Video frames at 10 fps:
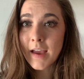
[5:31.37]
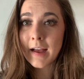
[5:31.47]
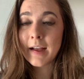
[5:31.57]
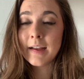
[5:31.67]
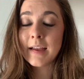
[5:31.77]

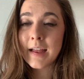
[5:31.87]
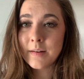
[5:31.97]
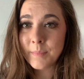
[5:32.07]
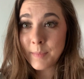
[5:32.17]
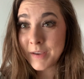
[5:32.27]

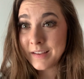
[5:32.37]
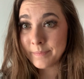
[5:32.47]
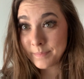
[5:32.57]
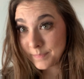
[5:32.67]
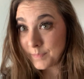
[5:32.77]
and maybe
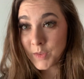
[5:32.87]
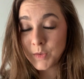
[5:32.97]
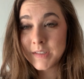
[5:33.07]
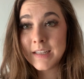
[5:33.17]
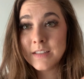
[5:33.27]

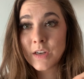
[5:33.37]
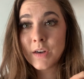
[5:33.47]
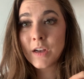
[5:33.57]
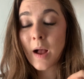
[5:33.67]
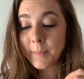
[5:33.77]
those things
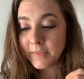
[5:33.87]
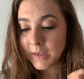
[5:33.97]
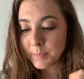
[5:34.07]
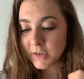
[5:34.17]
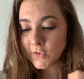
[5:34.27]
aren't commonly
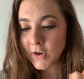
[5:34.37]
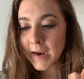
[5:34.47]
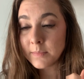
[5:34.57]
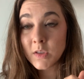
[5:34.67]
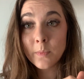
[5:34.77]

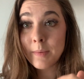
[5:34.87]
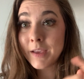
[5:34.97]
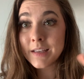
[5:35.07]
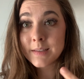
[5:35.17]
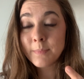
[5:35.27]
prescribed. So
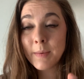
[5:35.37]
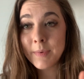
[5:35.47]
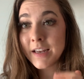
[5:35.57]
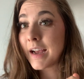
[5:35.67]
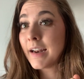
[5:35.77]
maybe it's
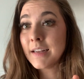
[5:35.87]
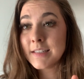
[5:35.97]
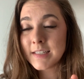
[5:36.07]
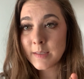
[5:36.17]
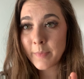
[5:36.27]
an
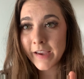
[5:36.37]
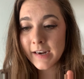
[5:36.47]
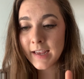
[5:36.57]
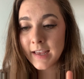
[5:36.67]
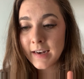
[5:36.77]

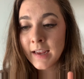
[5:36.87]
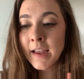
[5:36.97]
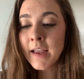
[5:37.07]
unanticipated